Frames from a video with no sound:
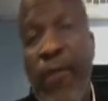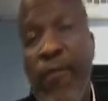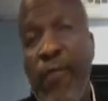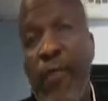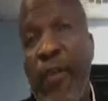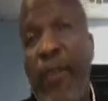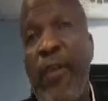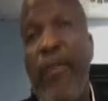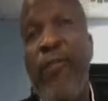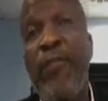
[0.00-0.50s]

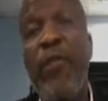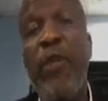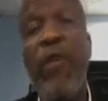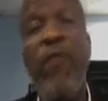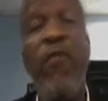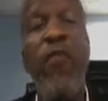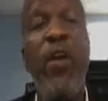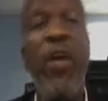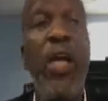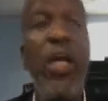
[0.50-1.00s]
If you have
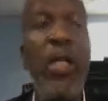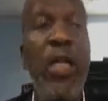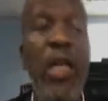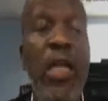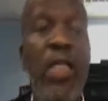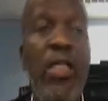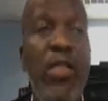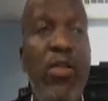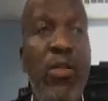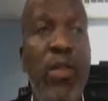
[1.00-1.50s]
listened
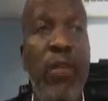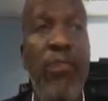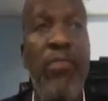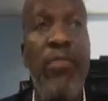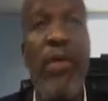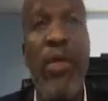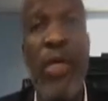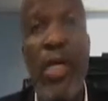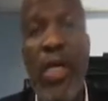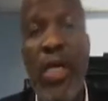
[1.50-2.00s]
to
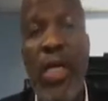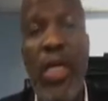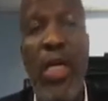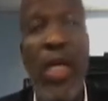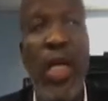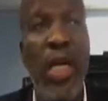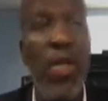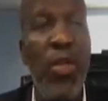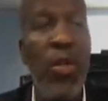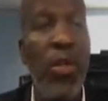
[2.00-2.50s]

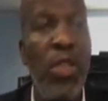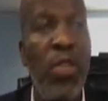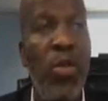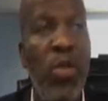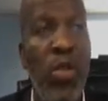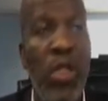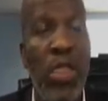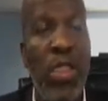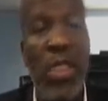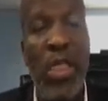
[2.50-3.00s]
the
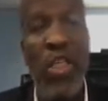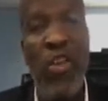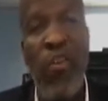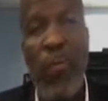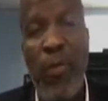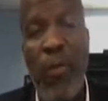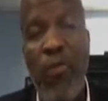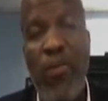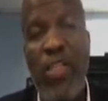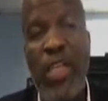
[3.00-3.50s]
State of
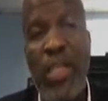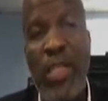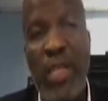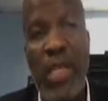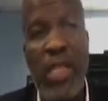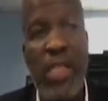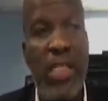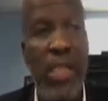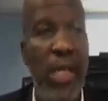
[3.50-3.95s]
Province address,